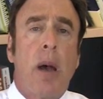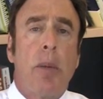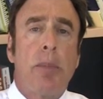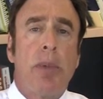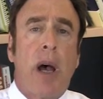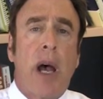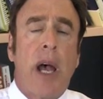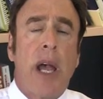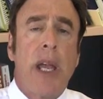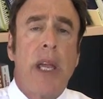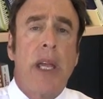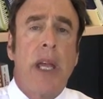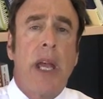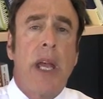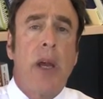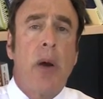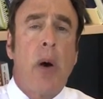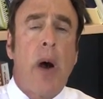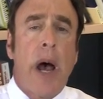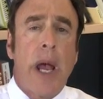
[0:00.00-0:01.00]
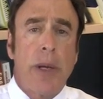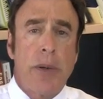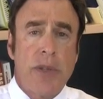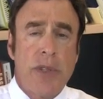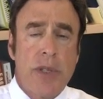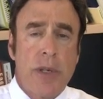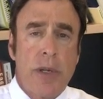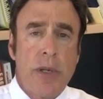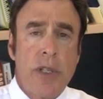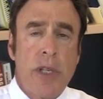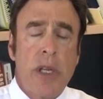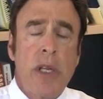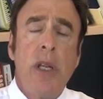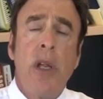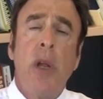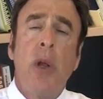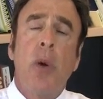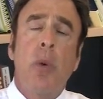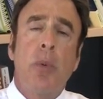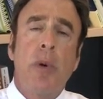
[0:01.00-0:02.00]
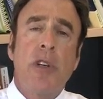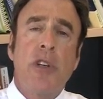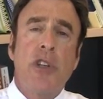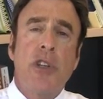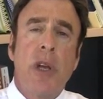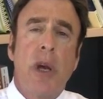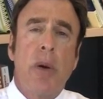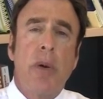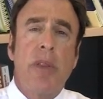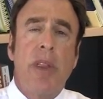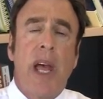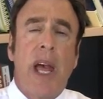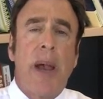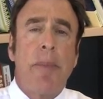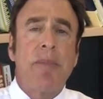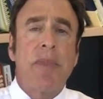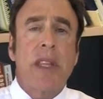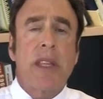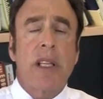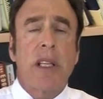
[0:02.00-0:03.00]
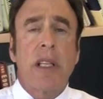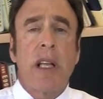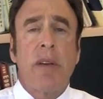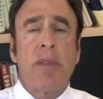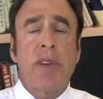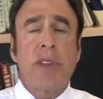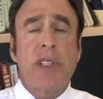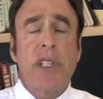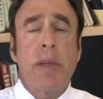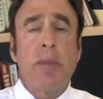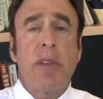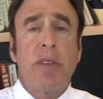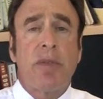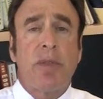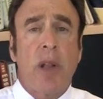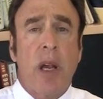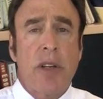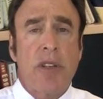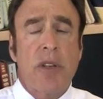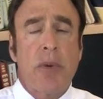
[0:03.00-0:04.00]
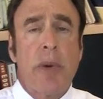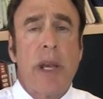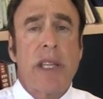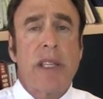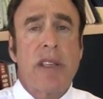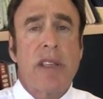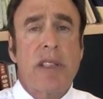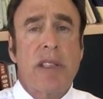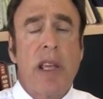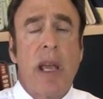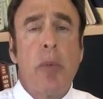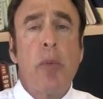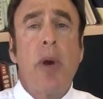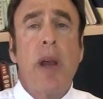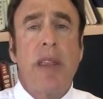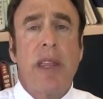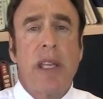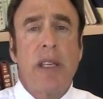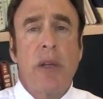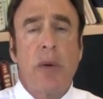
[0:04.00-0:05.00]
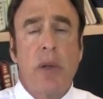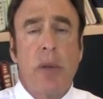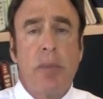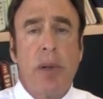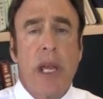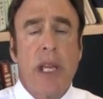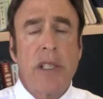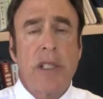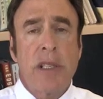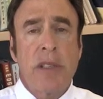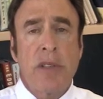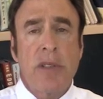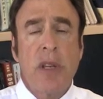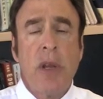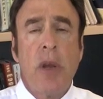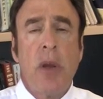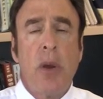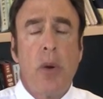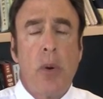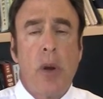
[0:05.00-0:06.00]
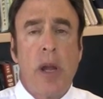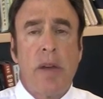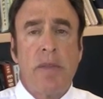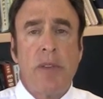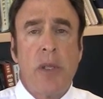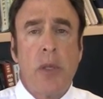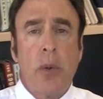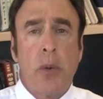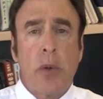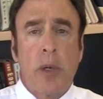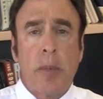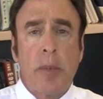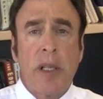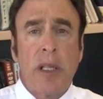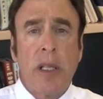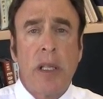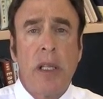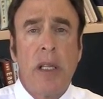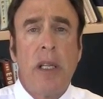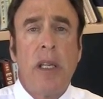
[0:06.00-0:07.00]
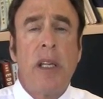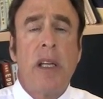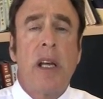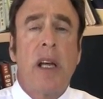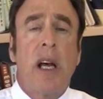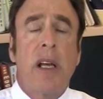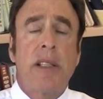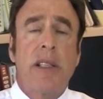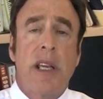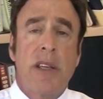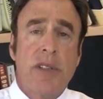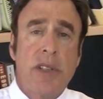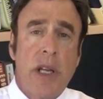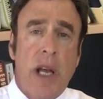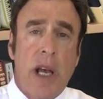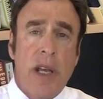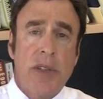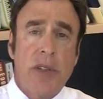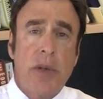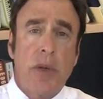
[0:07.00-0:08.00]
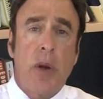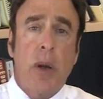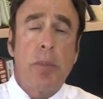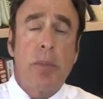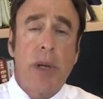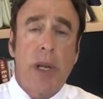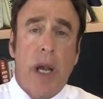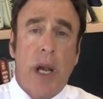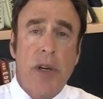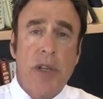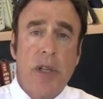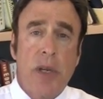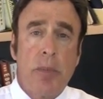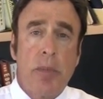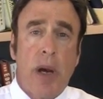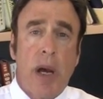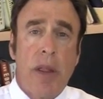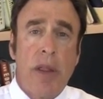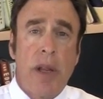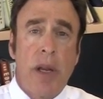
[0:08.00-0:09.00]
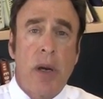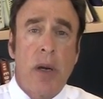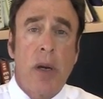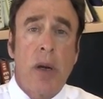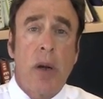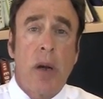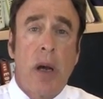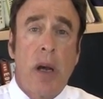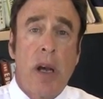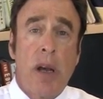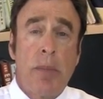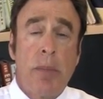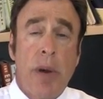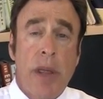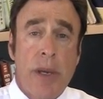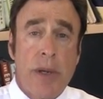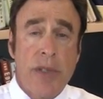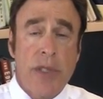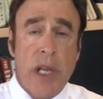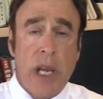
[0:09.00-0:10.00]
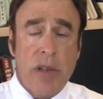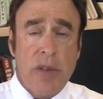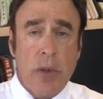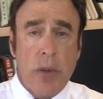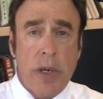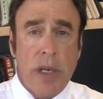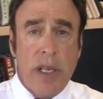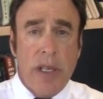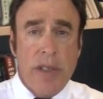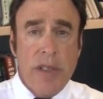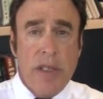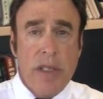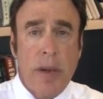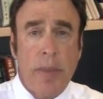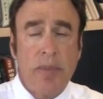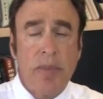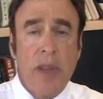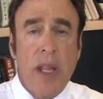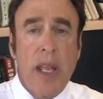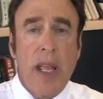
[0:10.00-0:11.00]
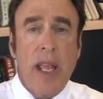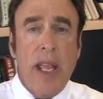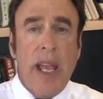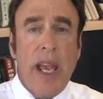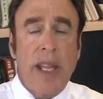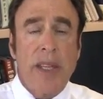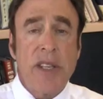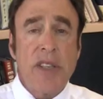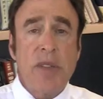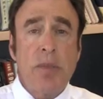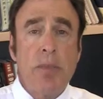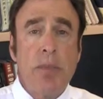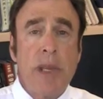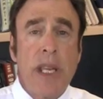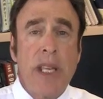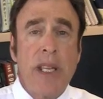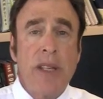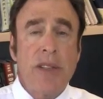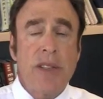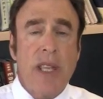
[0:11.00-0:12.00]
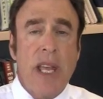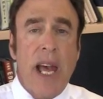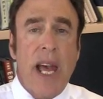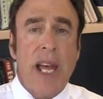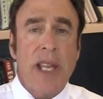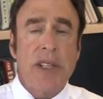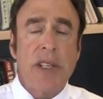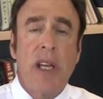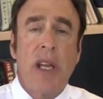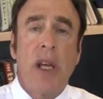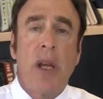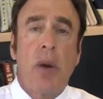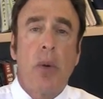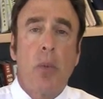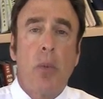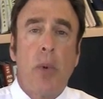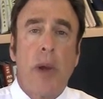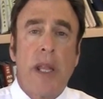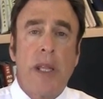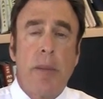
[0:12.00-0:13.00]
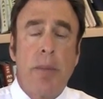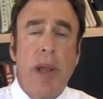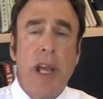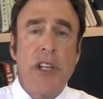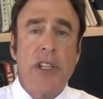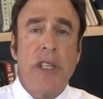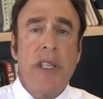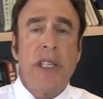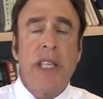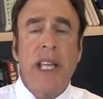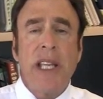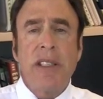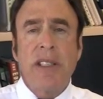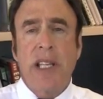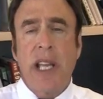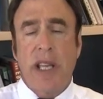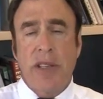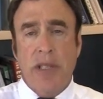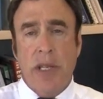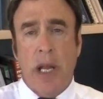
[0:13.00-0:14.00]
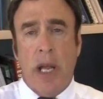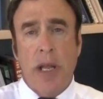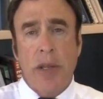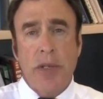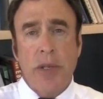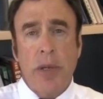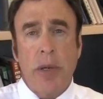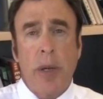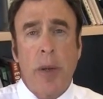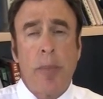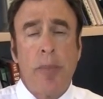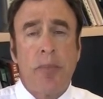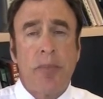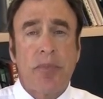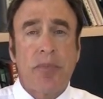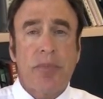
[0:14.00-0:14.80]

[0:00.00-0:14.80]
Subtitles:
by an Ohio surgeon, which showed that the levels seem to fluctuate the same way they do in patients who have normal testosterone production by their sex organs. And this means that when the patient needs testosterone,